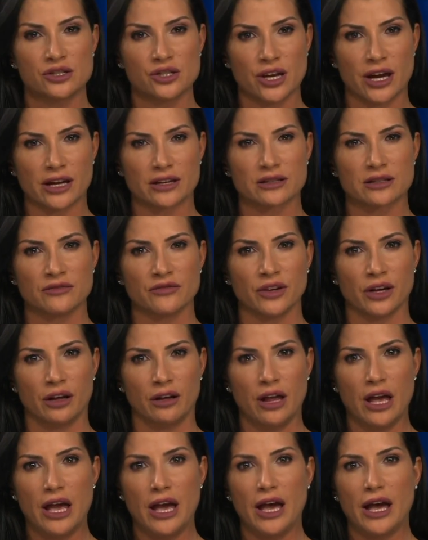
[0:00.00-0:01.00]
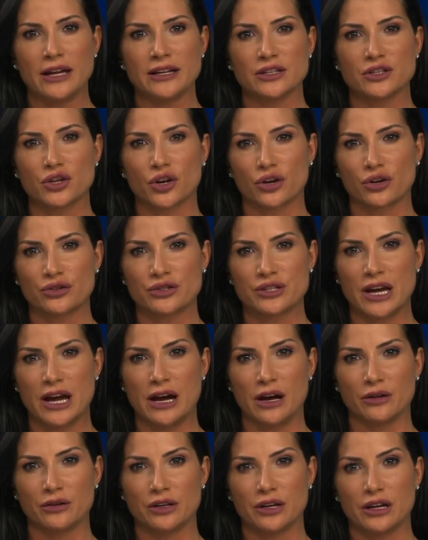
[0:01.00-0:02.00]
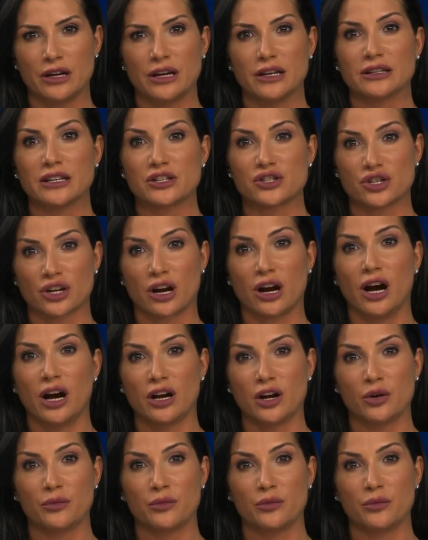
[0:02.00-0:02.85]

Jacksonville. And it turns out that Chicago